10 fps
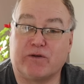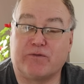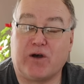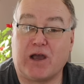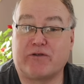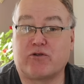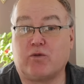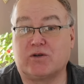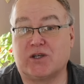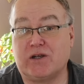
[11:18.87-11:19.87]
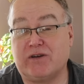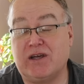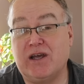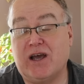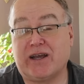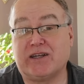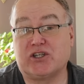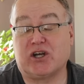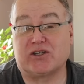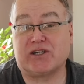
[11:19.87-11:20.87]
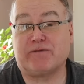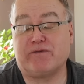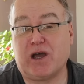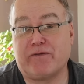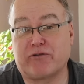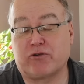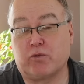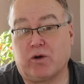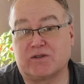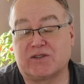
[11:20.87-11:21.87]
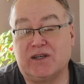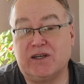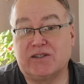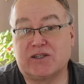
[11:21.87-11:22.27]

If we're 500 watts over, I can charge it at 500 watts.